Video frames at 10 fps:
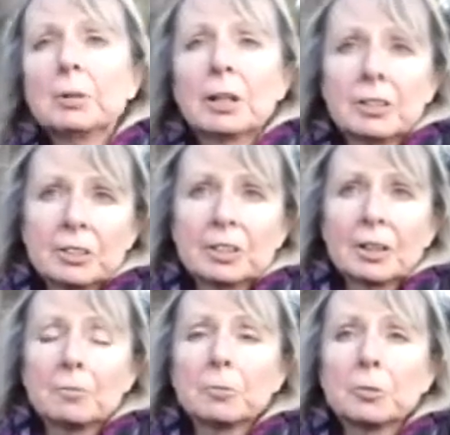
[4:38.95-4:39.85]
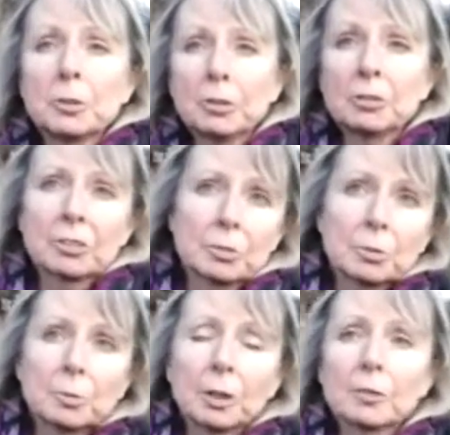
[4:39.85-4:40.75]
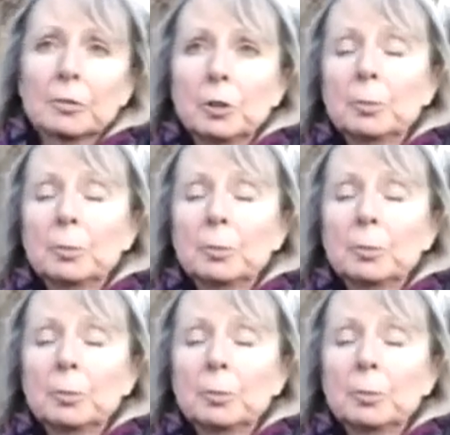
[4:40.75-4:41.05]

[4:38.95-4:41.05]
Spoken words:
breaks it down for you, does all the work for you.